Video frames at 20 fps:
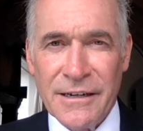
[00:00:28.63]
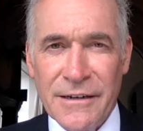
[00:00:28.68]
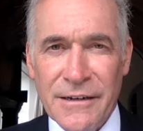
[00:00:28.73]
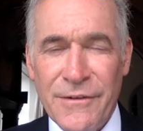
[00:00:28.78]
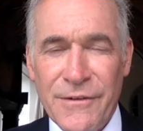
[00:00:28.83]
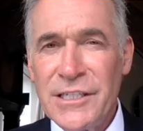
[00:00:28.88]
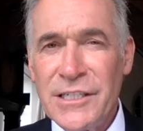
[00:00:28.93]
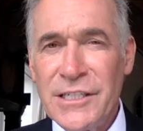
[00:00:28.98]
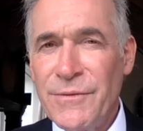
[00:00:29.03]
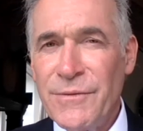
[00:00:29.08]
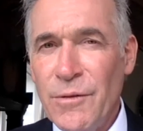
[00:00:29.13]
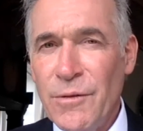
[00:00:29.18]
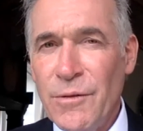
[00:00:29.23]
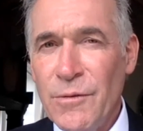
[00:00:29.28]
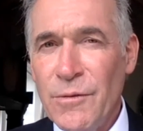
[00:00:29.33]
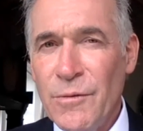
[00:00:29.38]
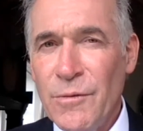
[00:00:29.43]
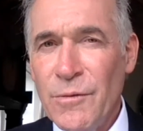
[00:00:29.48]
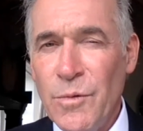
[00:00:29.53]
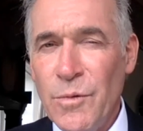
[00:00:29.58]
First of
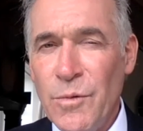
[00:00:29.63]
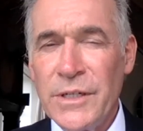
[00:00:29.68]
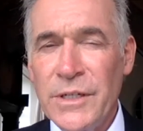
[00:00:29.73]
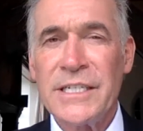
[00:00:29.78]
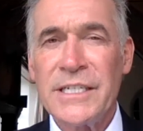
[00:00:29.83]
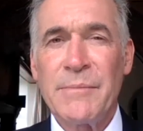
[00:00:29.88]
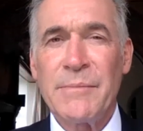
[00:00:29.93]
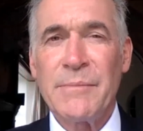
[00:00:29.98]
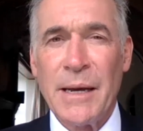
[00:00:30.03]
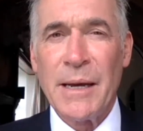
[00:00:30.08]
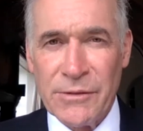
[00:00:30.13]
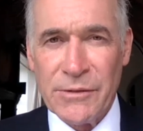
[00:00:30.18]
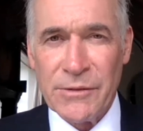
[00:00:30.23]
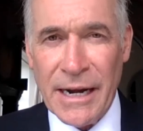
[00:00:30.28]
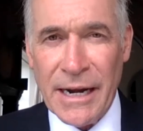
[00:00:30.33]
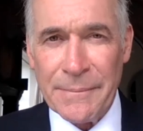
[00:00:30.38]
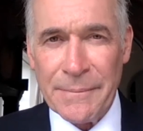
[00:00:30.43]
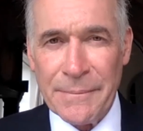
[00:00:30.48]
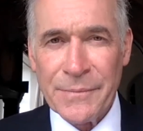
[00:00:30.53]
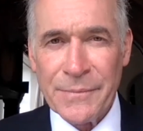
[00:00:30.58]
all, what is a
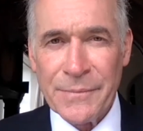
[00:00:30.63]
mammogram?